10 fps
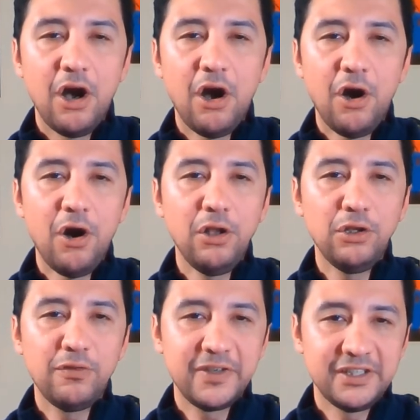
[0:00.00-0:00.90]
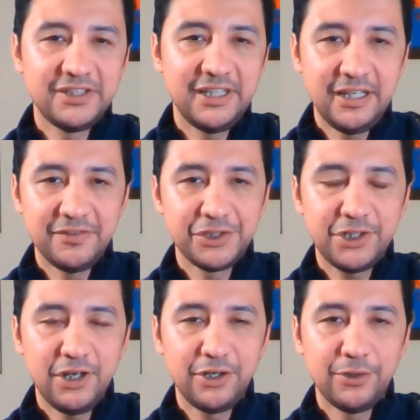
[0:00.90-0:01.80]
all over the city of
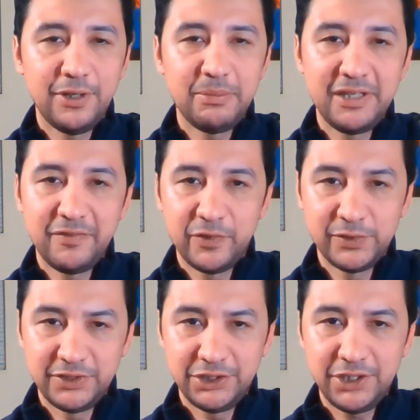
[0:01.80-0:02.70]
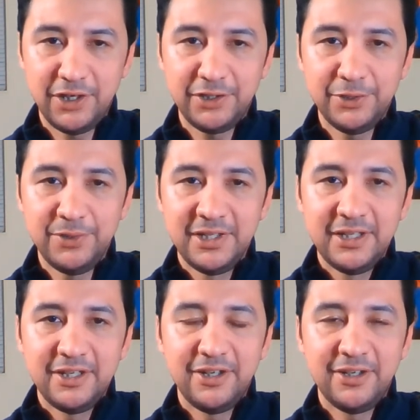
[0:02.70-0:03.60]
Chicago. I believe it was Chicago
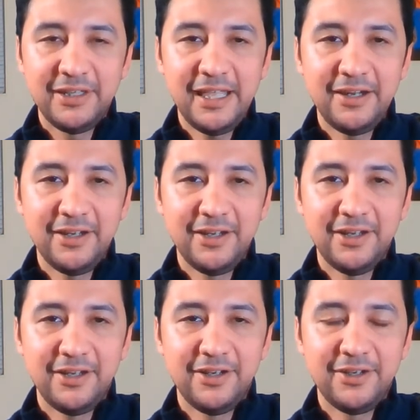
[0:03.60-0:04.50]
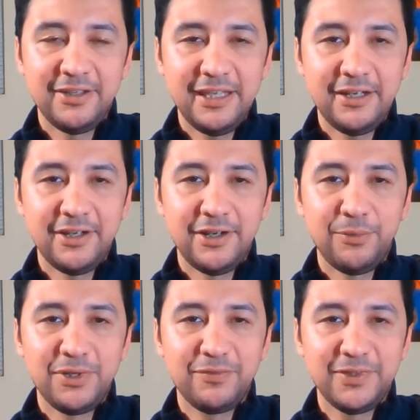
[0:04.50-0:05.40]
on
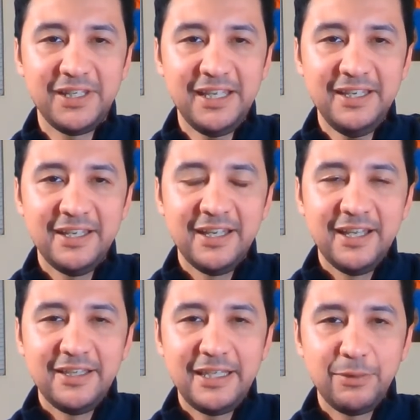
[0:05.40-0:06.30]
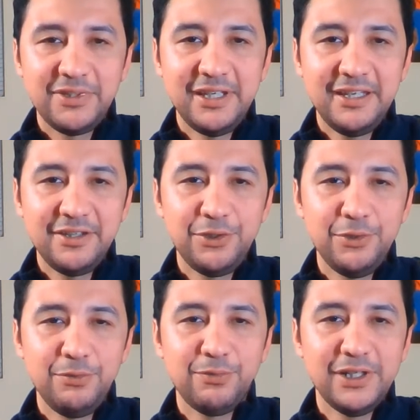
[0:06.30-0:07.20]
that wonderful day. They were taken
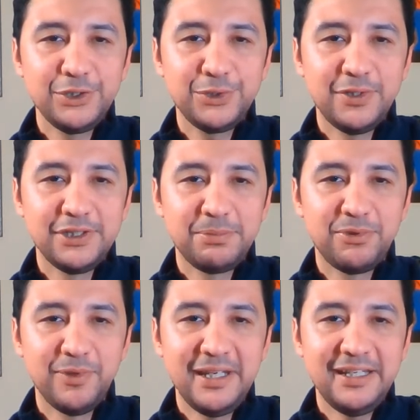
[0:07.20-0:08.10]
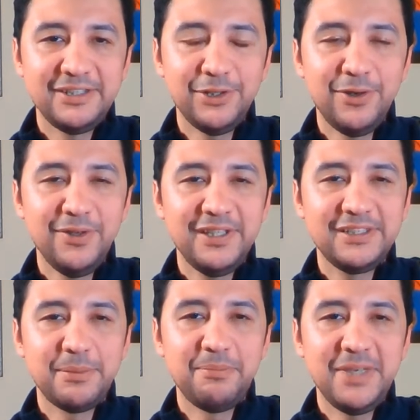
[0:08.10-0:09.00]
to restaurants, parades, all
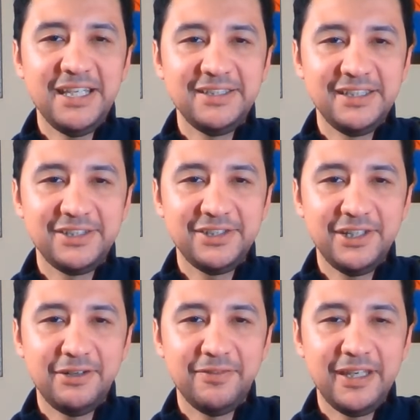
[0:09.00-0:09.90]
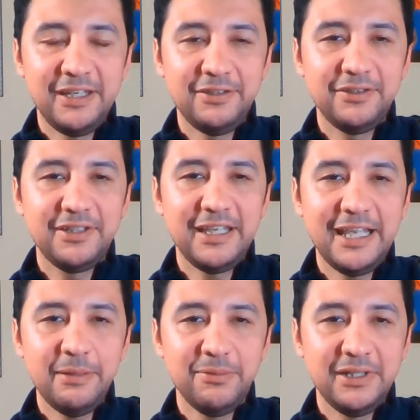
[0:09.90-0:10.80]
this amazing stuff. And
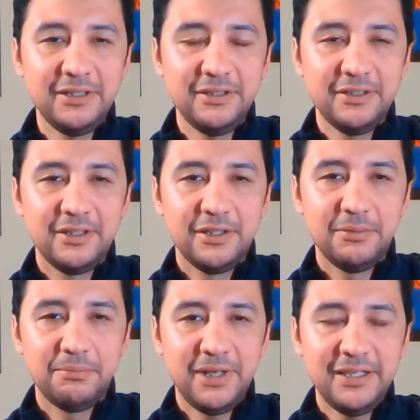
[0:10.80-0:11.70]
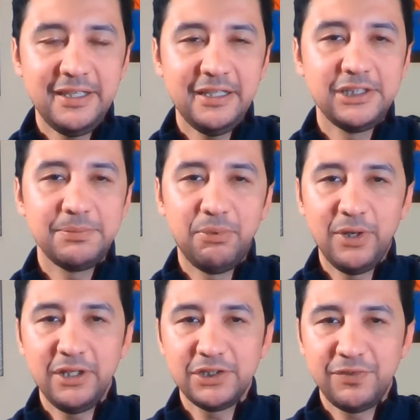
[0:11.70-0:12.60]
Cameron, by the end,
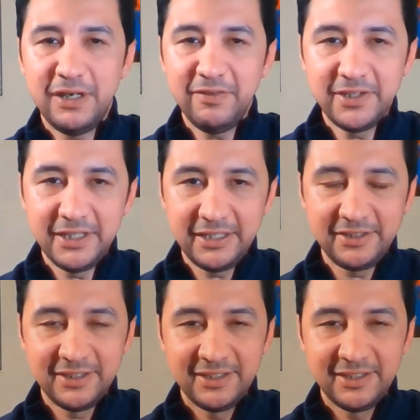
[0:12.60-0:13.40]
spoilers for everything,